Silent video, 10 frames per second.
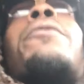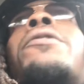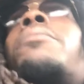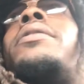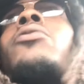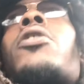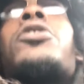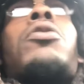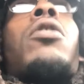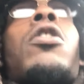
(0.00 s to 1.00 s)
whether it be start
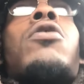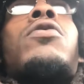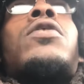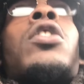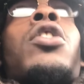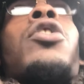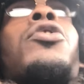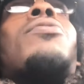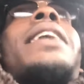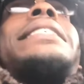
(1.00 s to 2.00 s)
your goals,
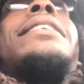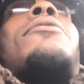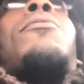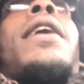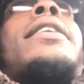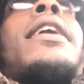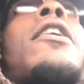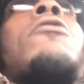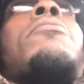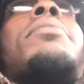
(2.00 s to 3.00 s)
do that shit right
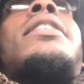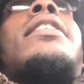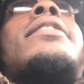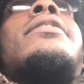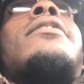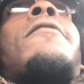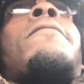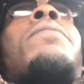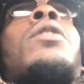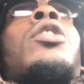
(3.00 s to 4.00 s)
now because
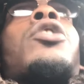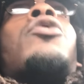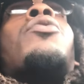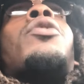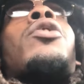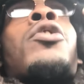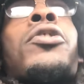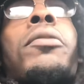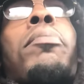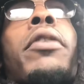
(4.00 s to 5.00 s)
you you're
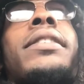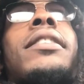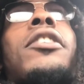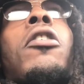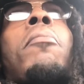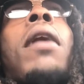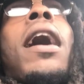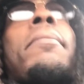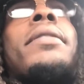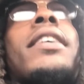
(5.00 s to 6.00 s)
depressed in your
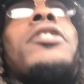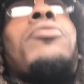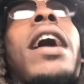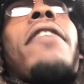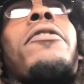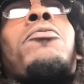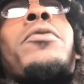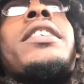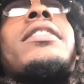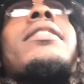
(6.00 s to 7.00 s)
mind because you haven't
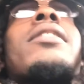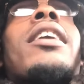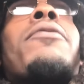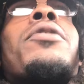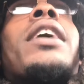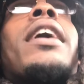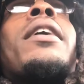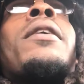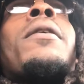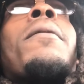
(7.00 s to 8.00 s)
reached this level yet,
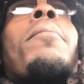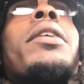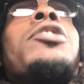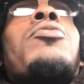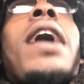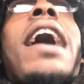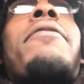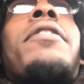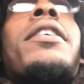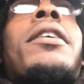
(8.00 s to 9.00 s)
but you
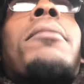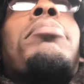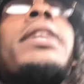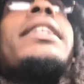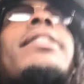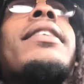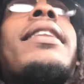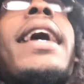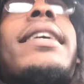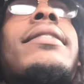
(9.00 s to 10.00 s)
haven't completed the
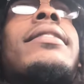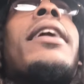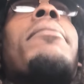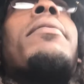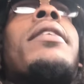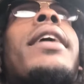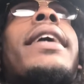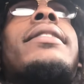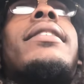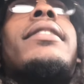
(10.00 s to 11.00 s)
next step
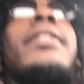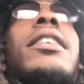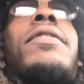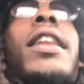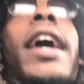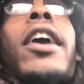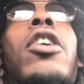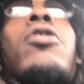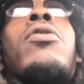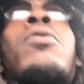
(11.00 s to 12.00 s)
into achieving that
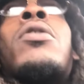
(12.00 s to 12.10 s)
goal.